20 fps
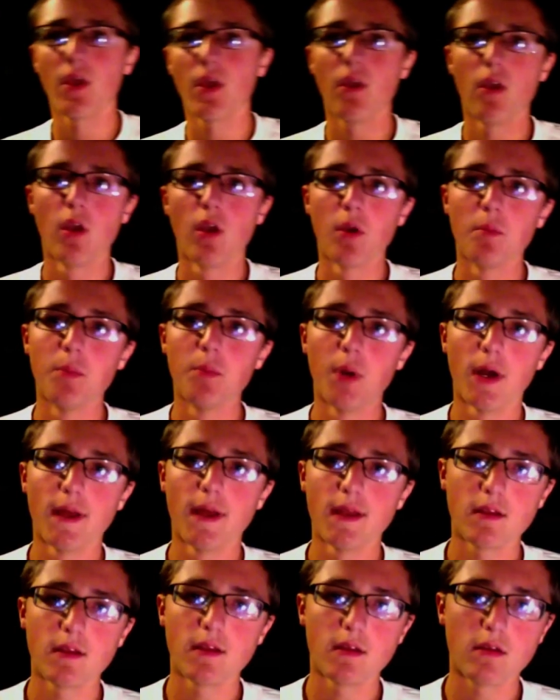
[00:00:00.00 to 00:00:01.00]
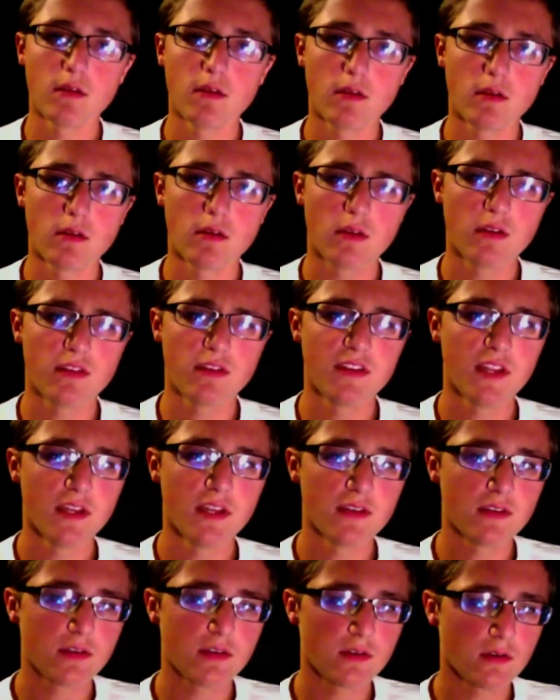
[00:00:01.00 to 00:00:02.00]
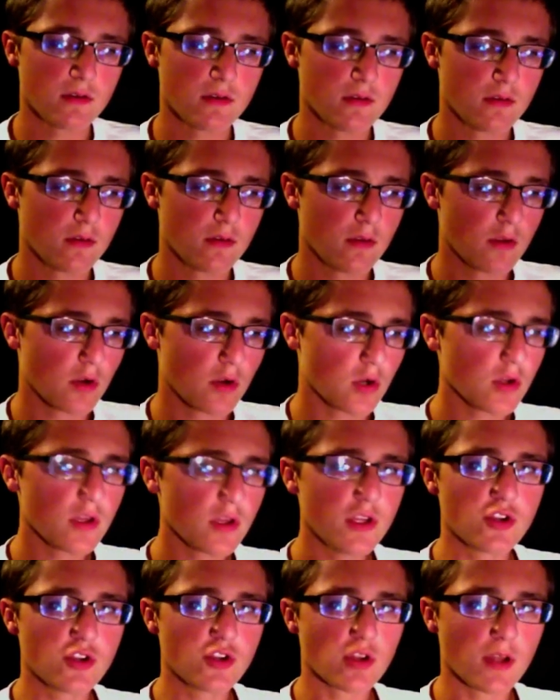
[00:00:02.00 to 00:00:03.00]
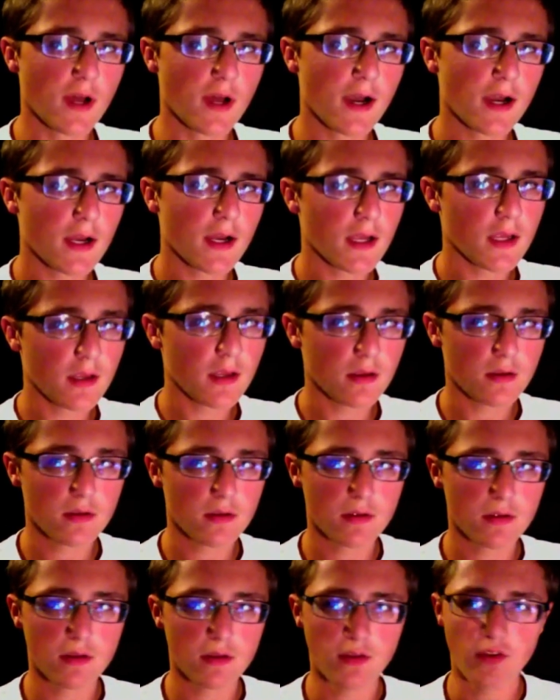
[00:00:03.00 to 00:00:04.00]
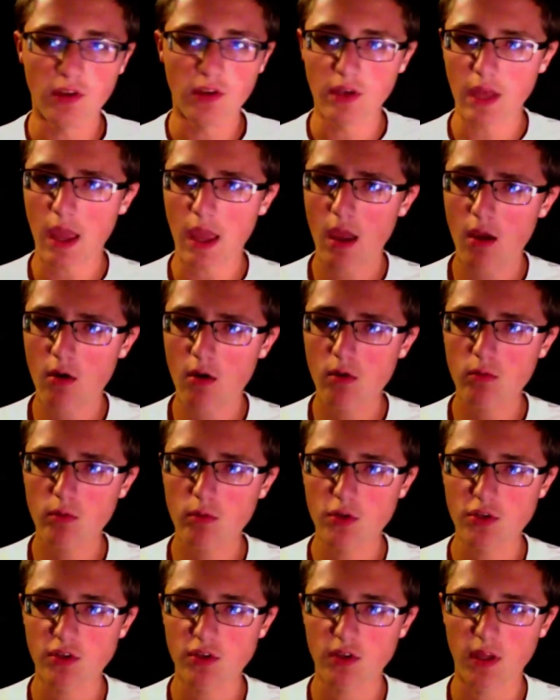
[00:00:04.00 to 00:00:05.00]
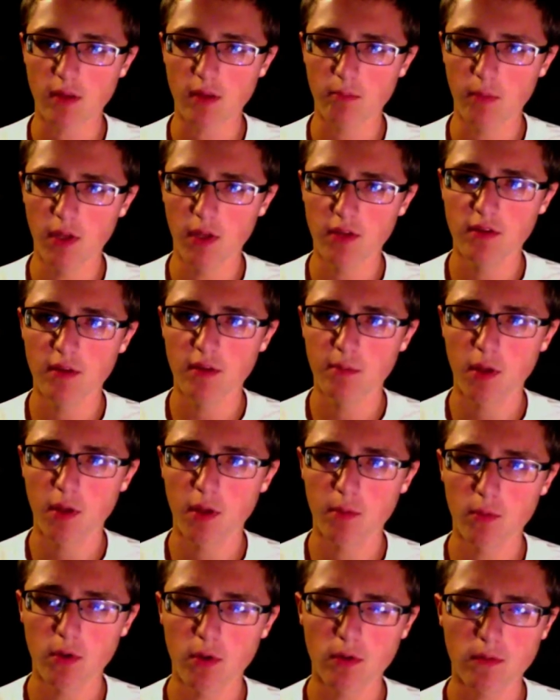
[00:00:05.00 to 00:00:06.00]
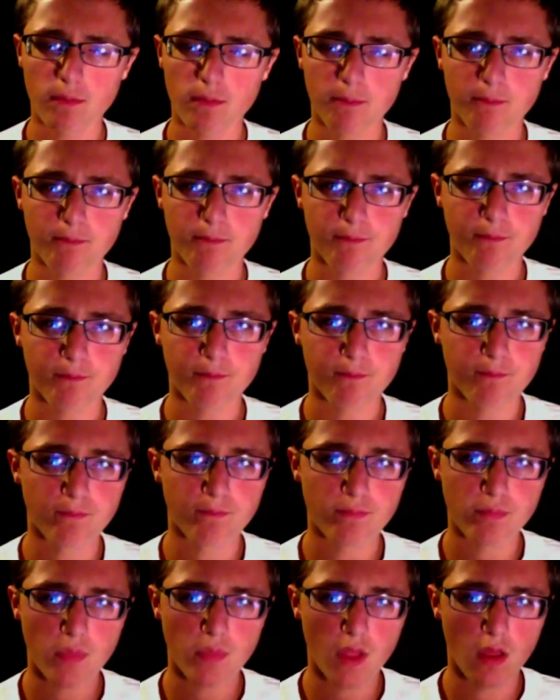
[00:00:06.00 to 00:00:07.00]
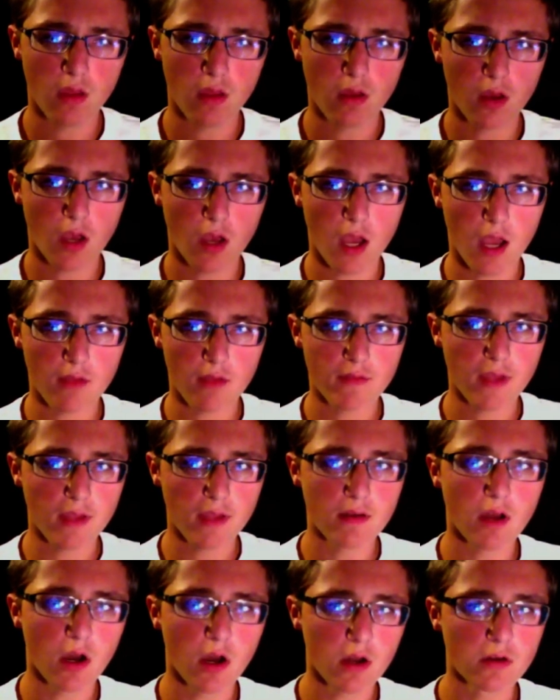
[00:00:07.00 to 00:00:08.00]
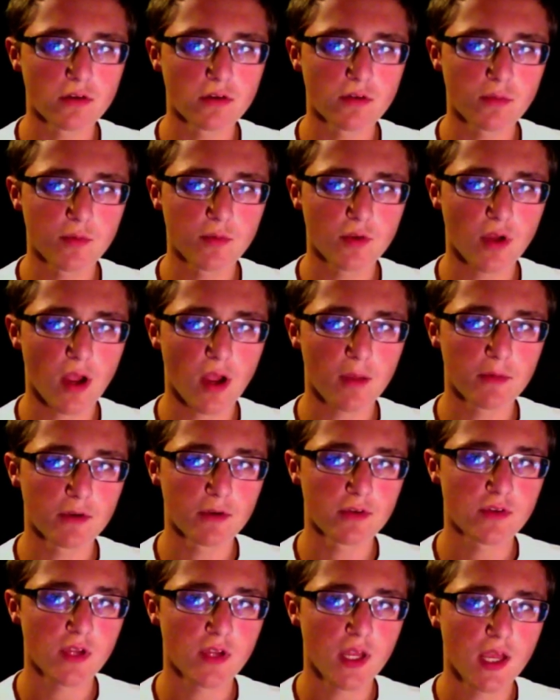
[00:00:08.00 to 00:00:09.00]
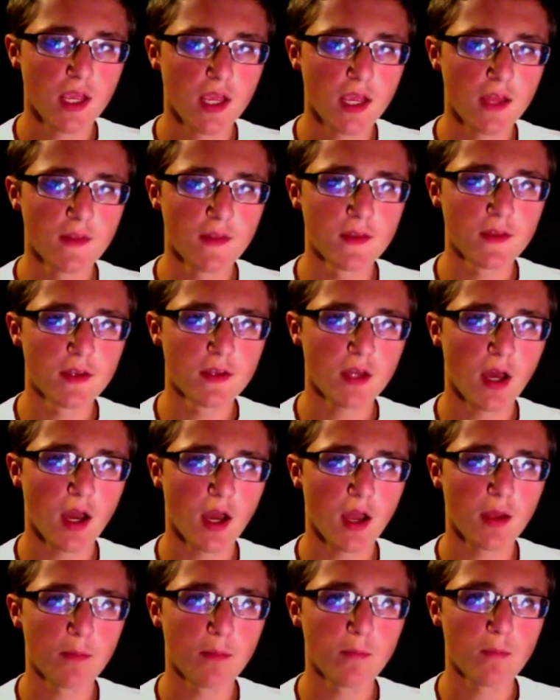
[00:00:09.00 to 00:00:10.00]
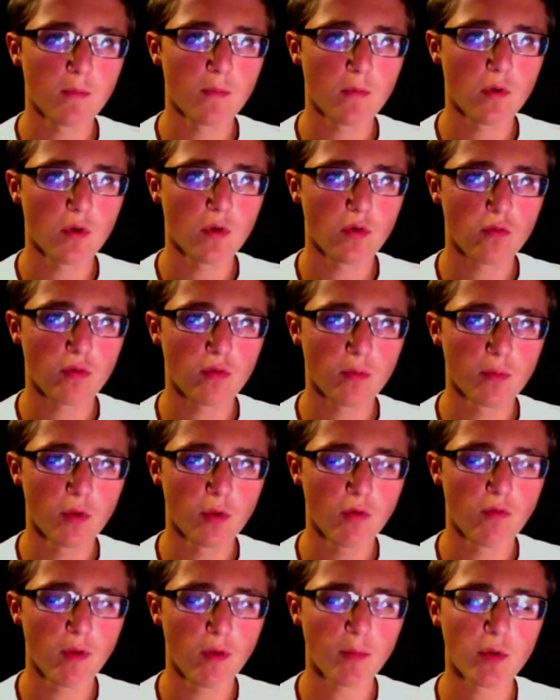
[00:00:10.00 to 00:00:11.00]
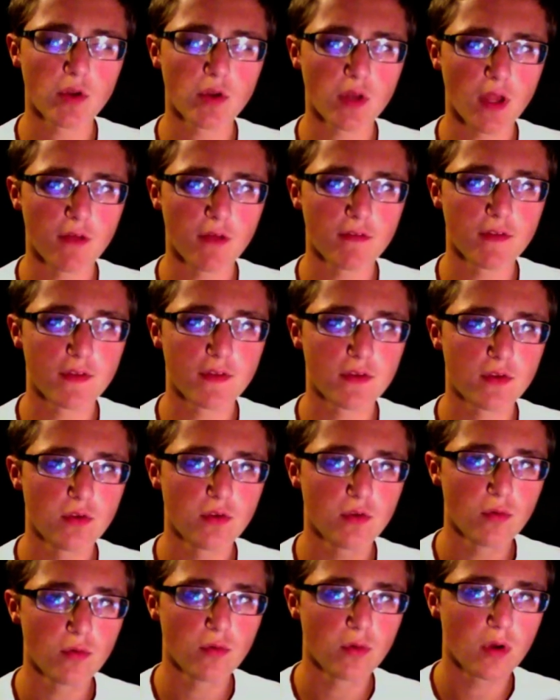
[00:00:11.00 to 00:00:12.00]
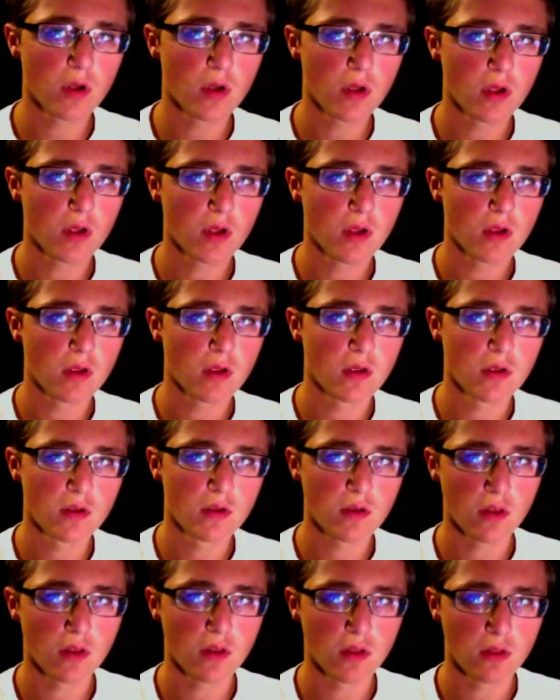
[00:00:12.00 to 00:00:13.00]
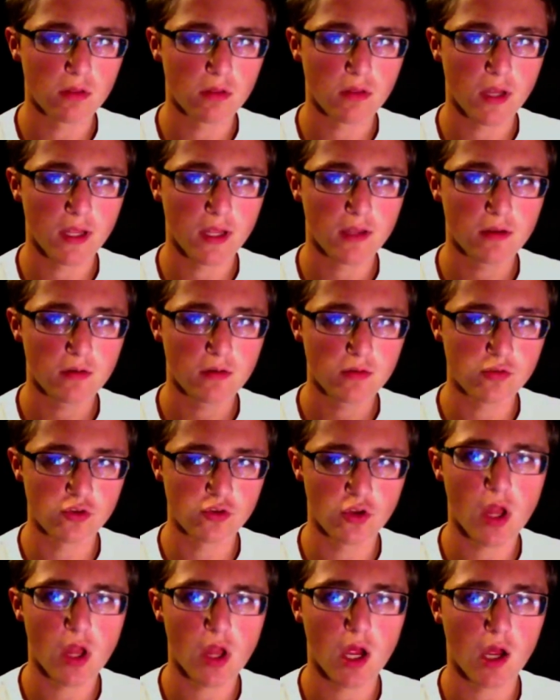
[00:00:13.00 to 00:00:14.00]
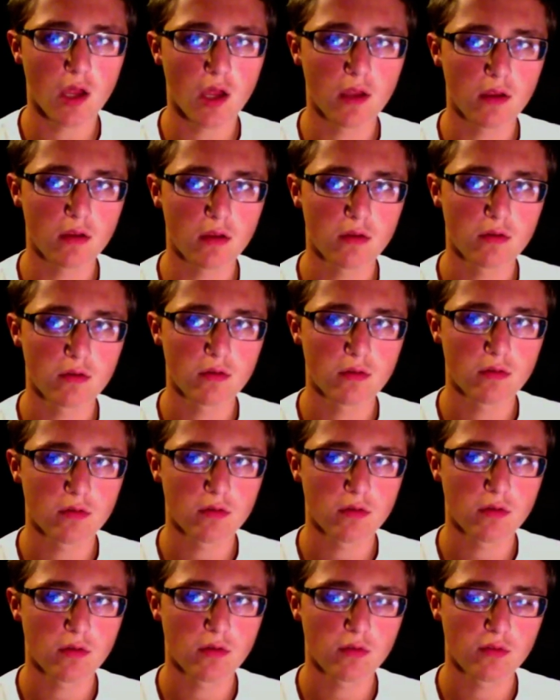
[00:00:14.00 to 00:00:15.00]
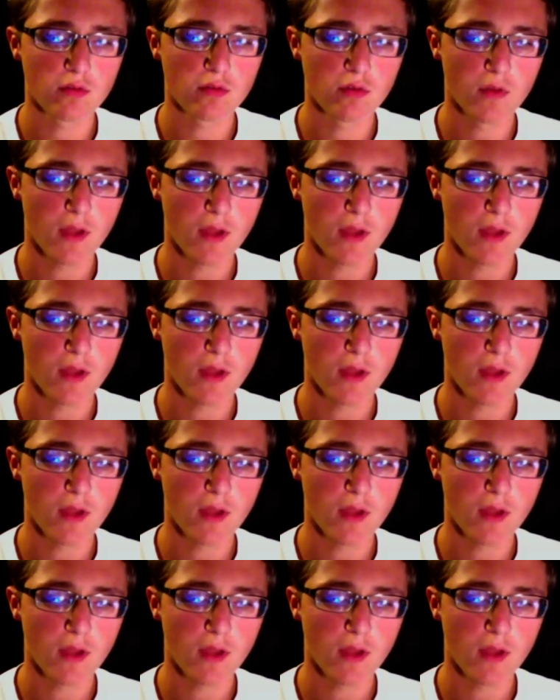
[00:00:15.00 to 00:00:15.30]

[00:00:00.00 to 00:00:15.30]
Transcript: But since early July to now, which is like mid-September, I've gained 100 subscribers in the time from November 11th to like July. So that would